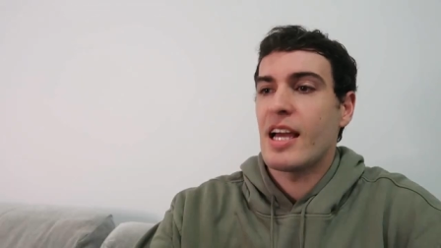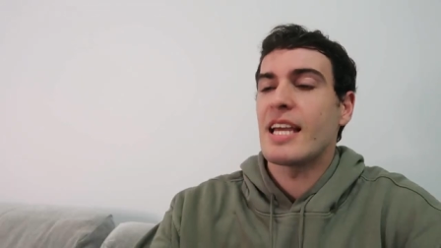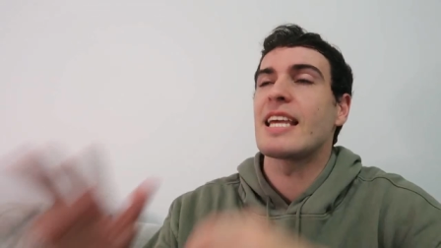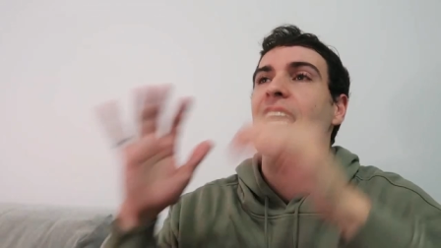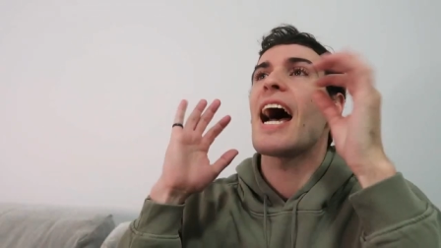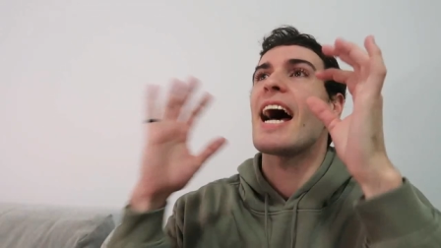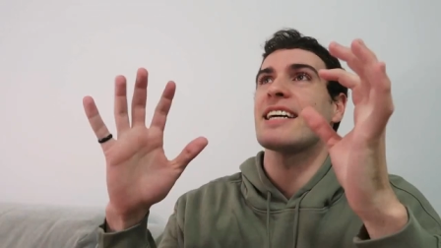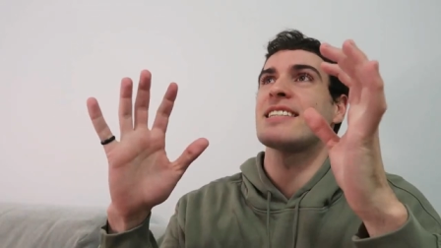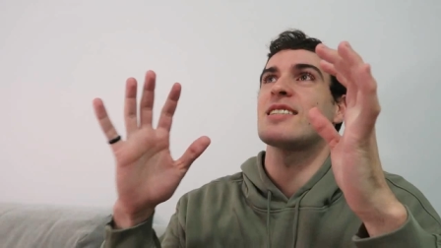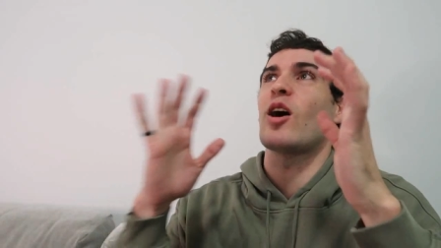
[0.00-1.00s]

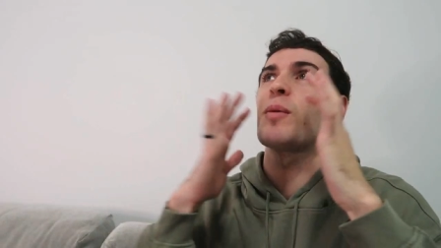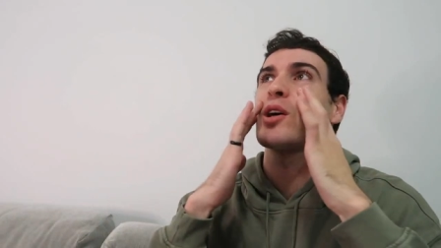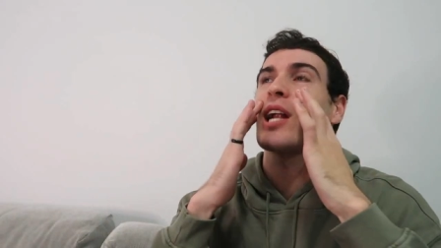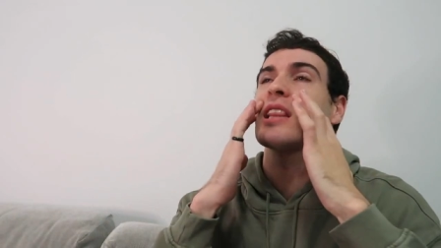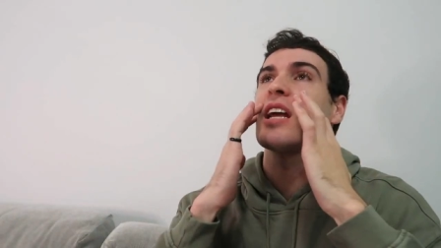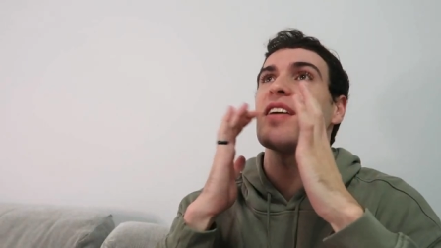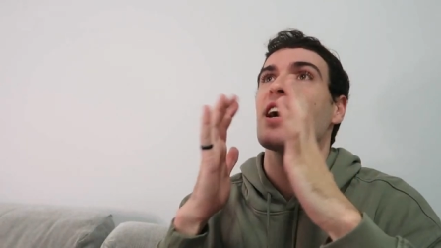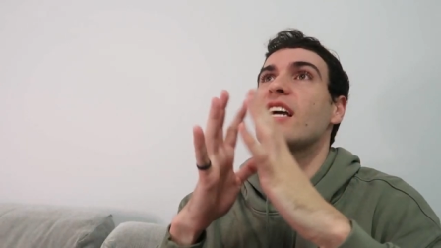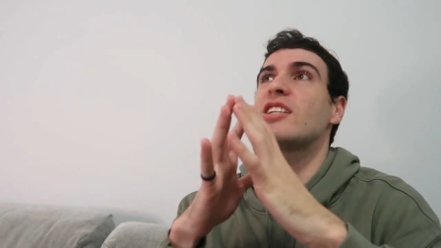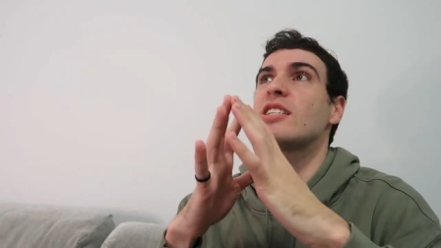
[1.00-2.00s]
Yes. Oh my god, I love
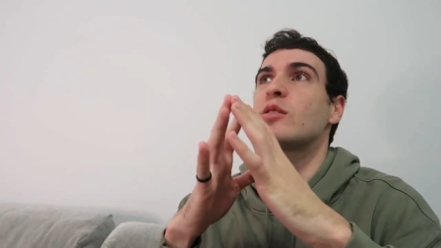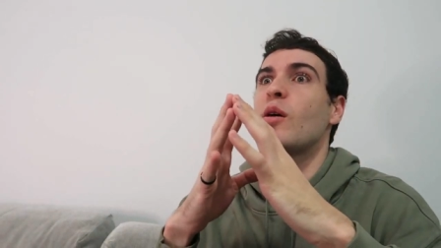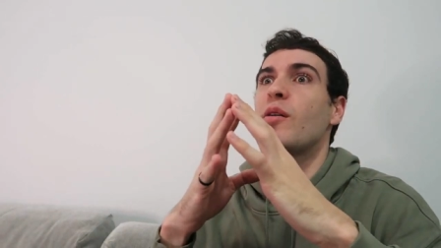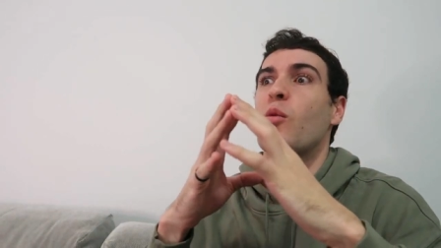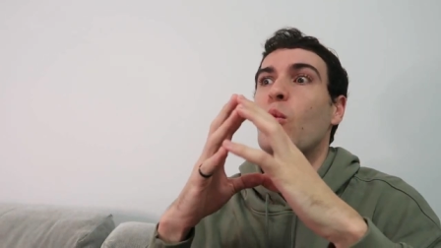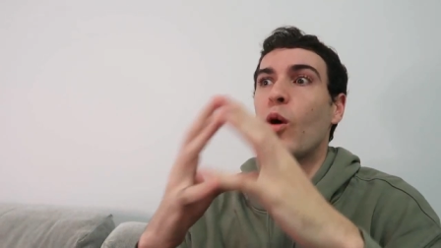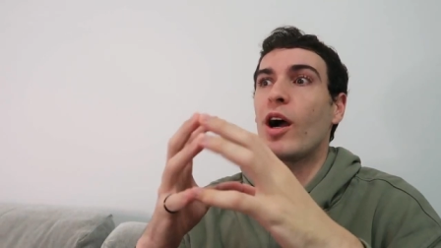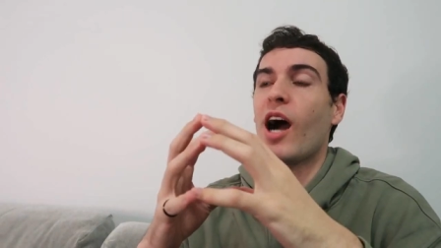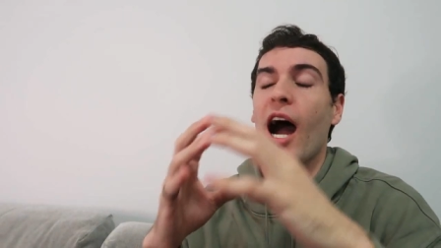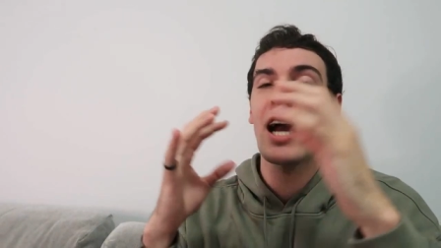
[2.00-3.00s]
how they just
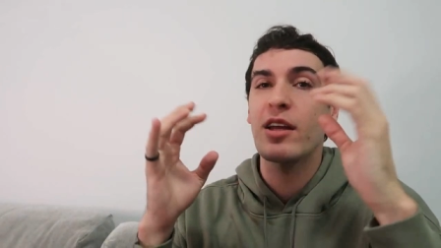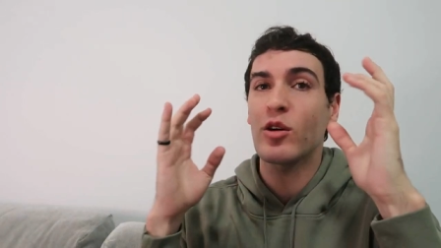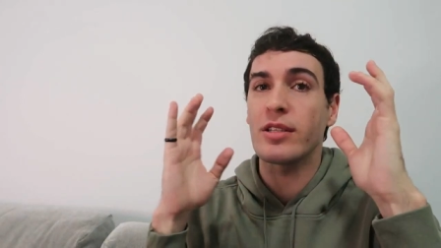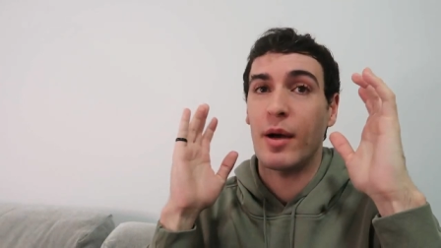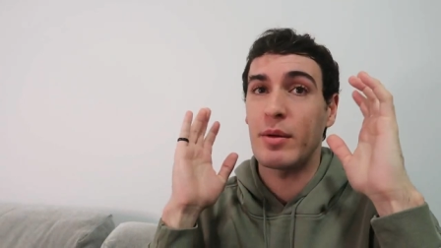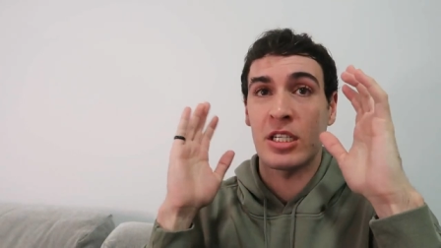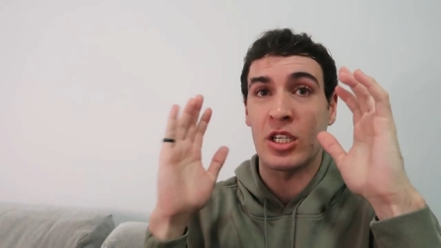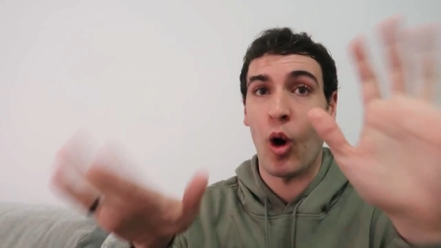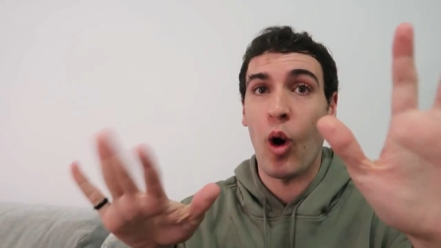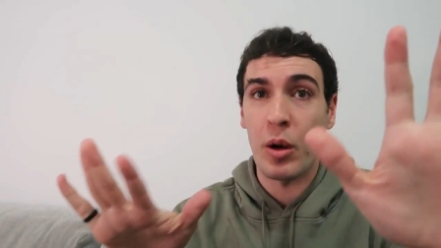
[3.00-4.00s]
work. I thought they were
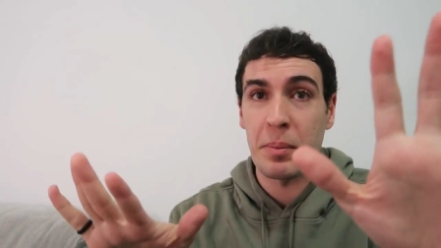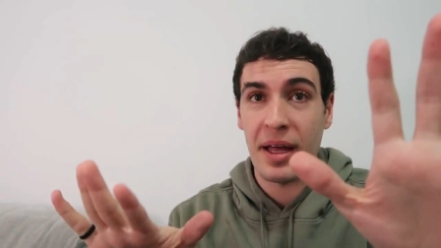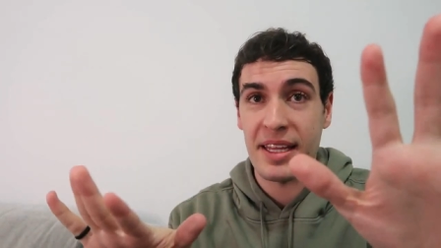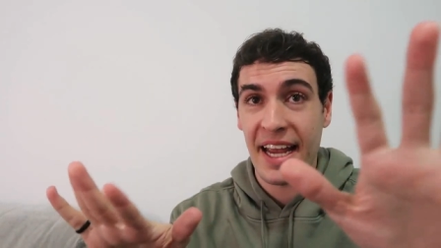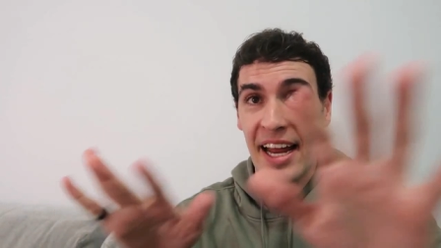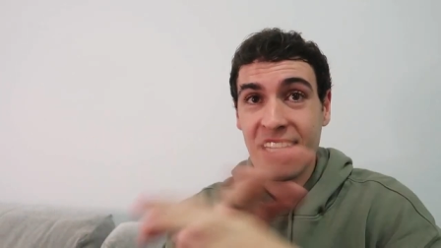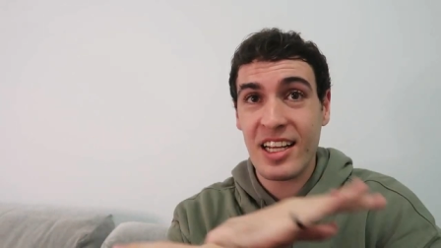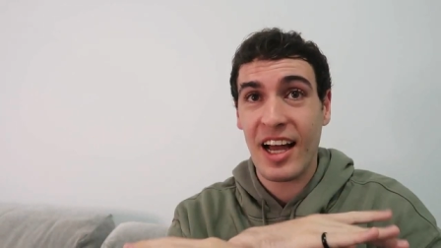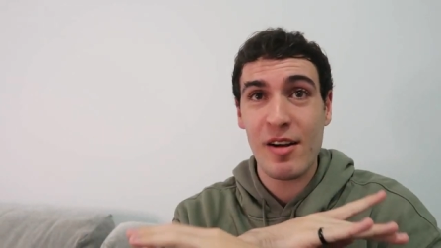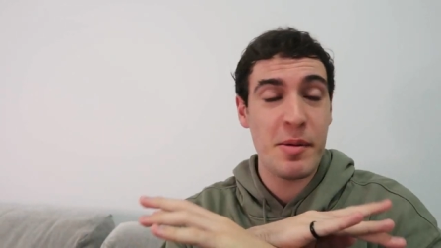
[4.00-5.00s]
gone by the end.
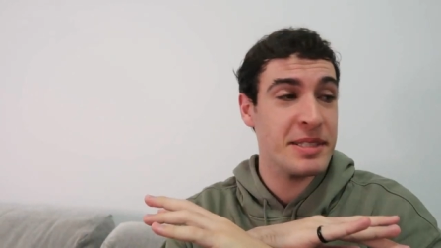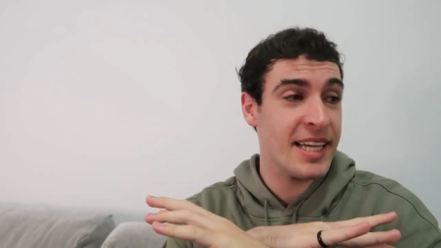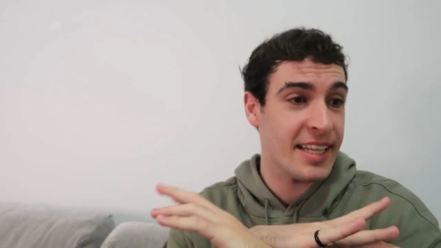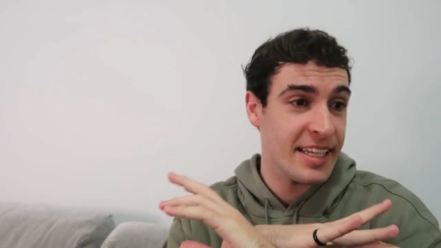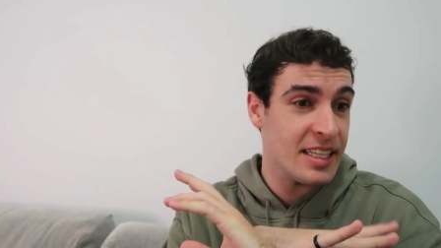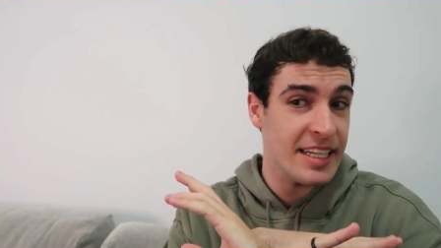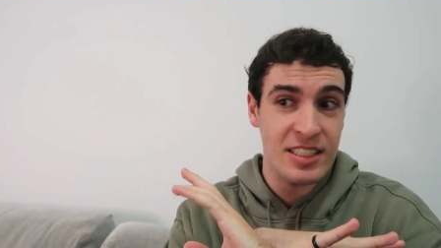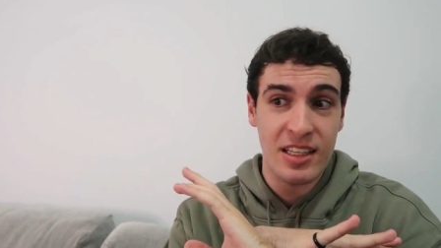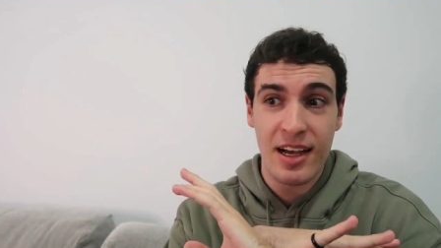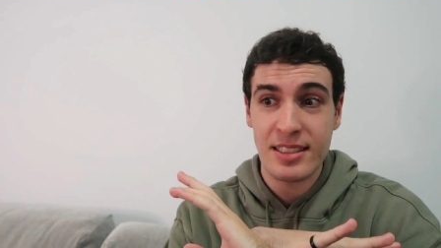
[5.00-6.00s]
I remember saying the
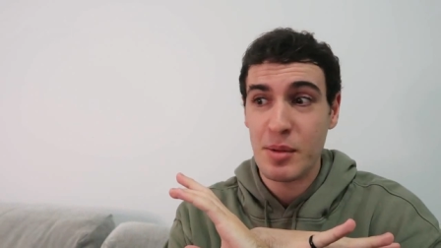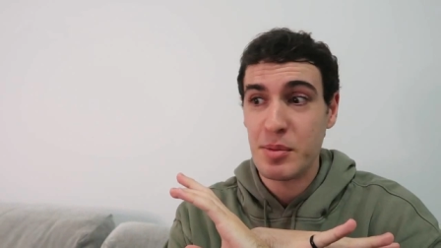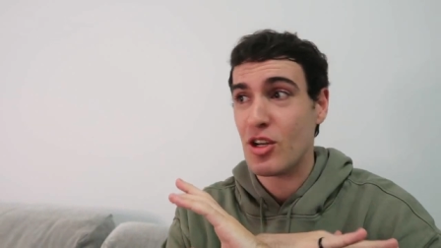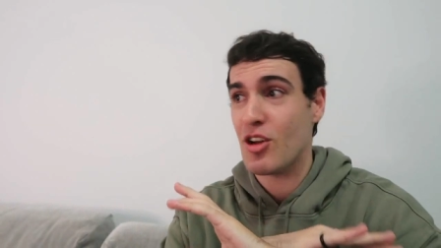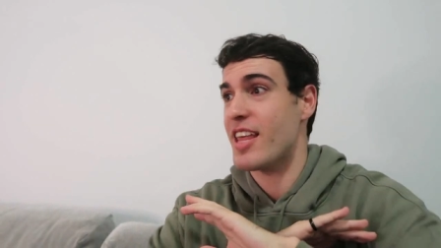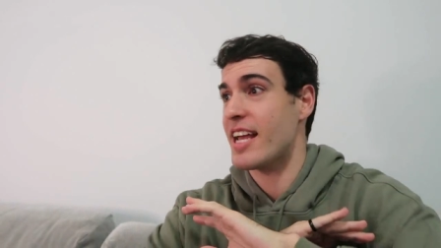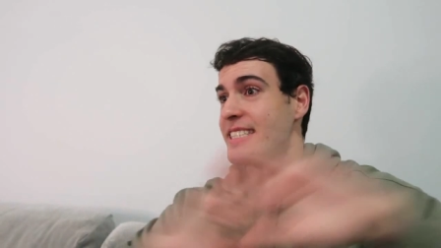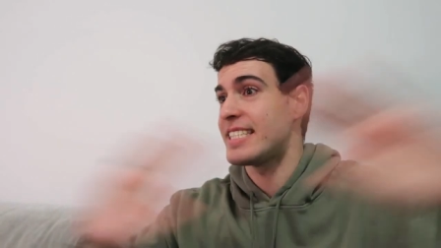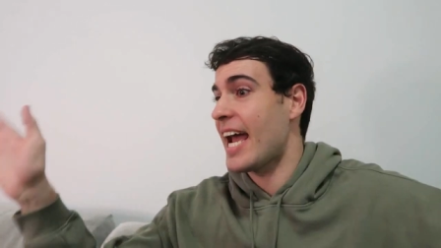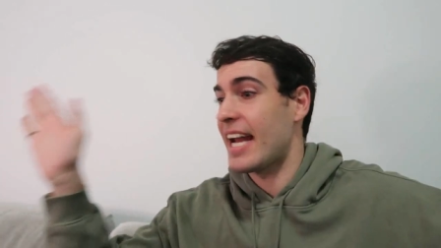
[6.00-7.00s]
Alinda last episode,
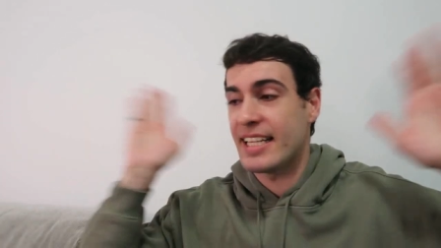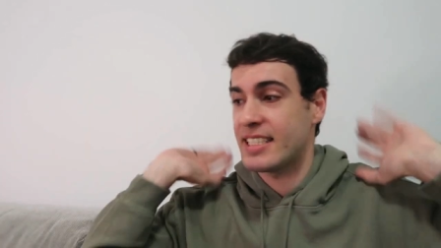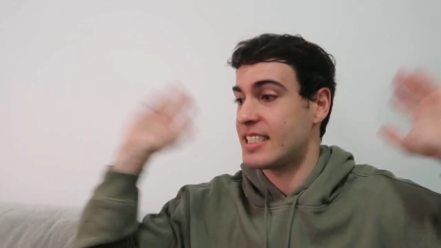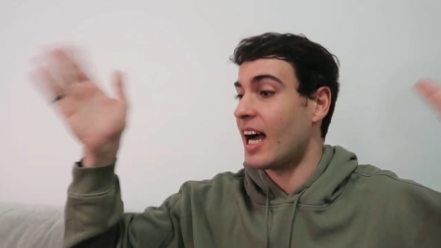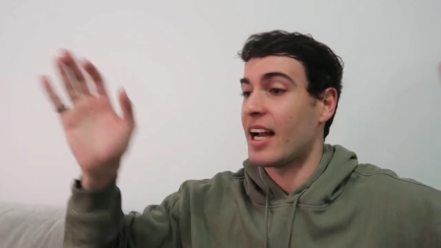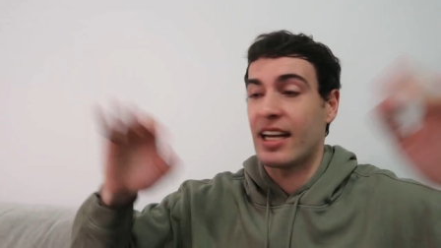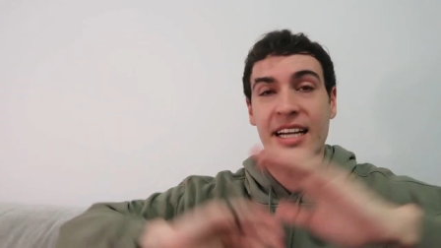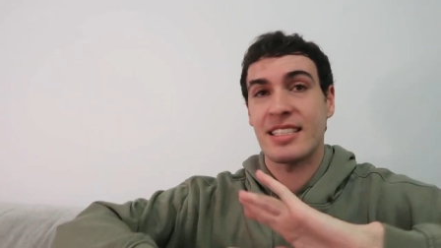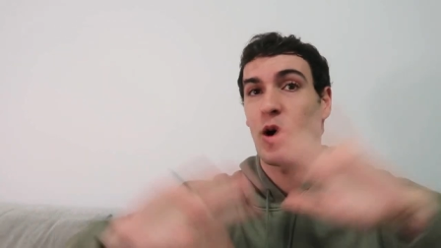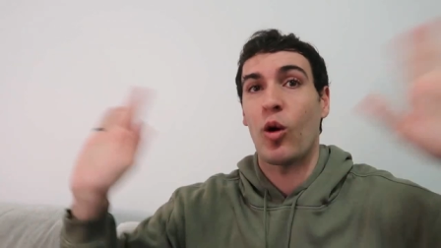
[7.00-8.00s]
they're dead. It's done.
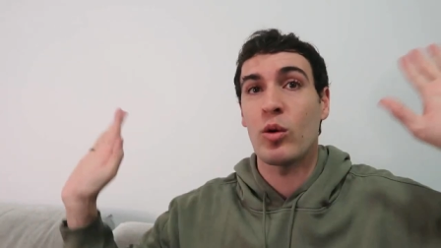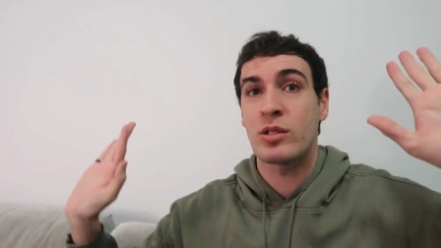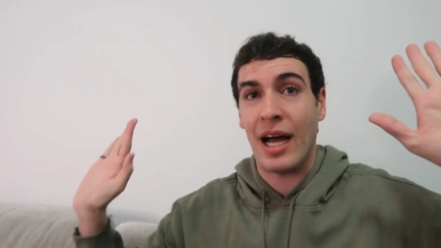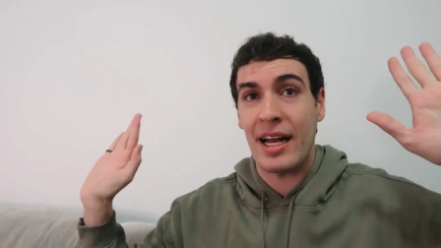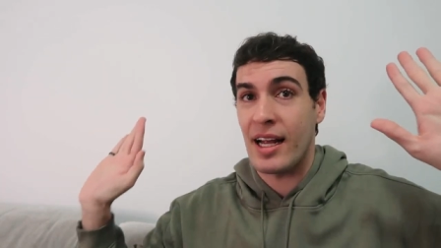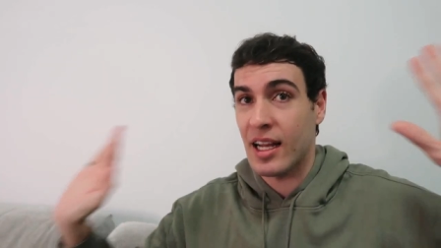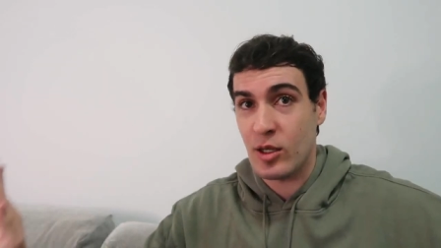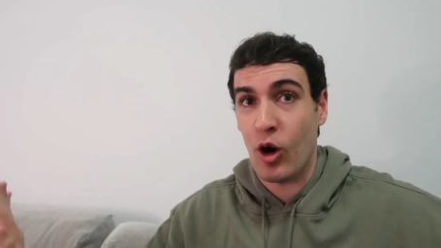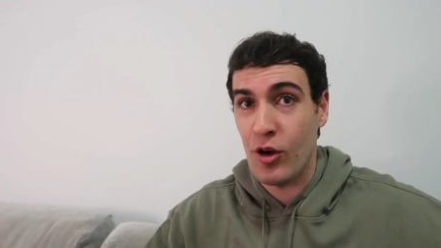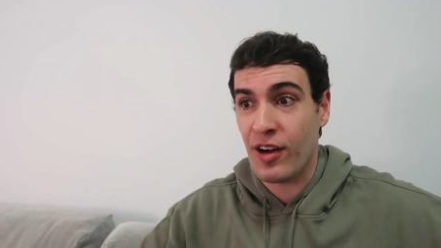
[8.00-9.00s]
It's all done. It's
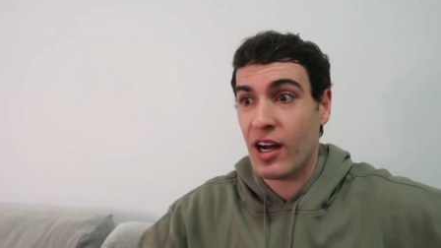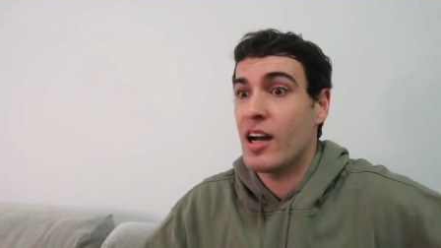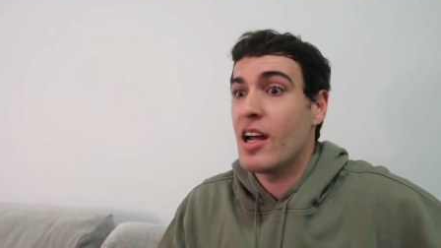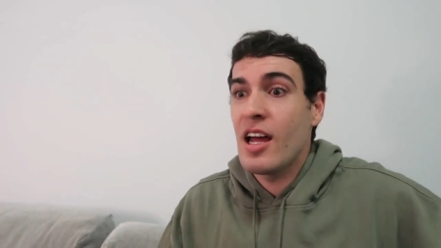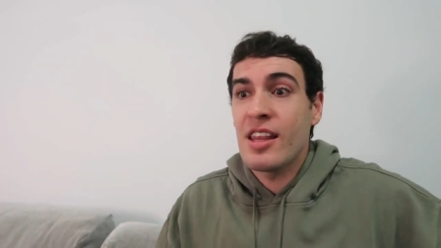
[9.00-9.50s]
over.